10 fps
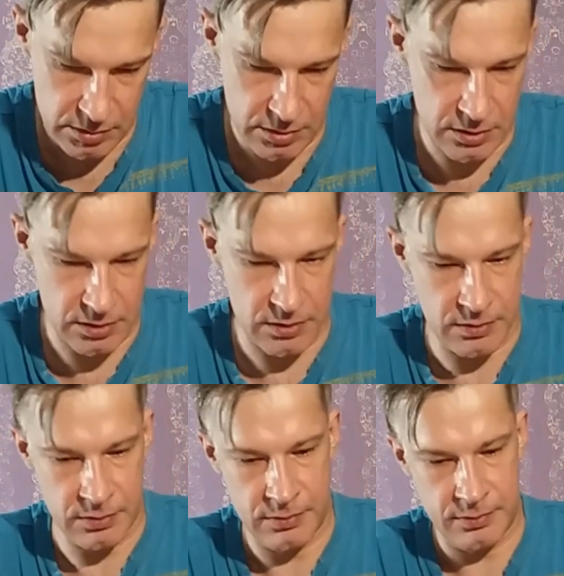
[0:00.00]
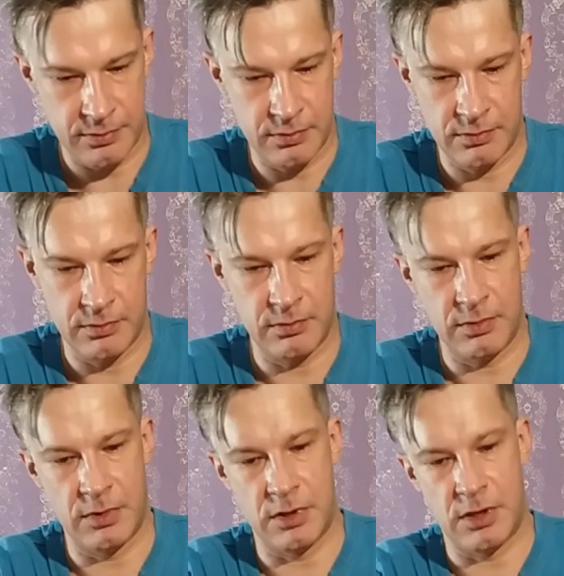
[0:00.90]
yeah,
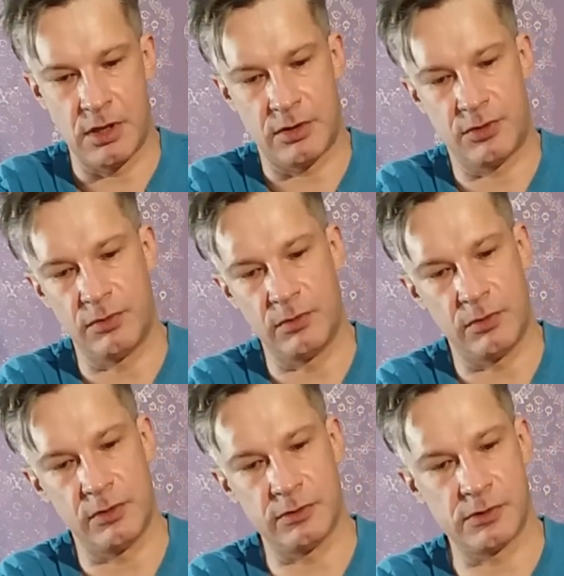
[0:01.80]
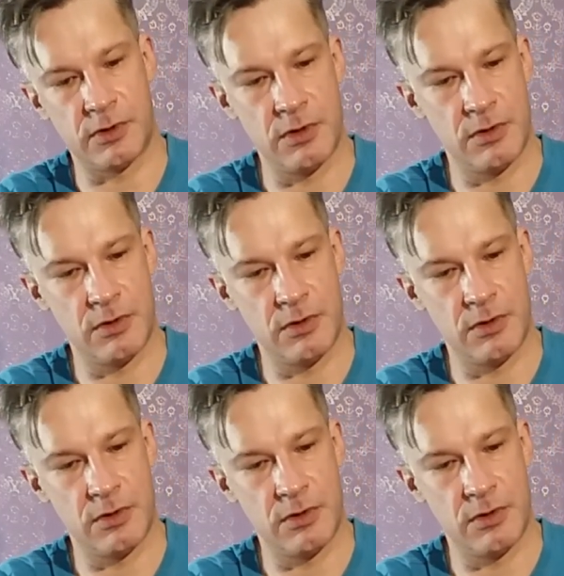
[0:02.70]
that should work.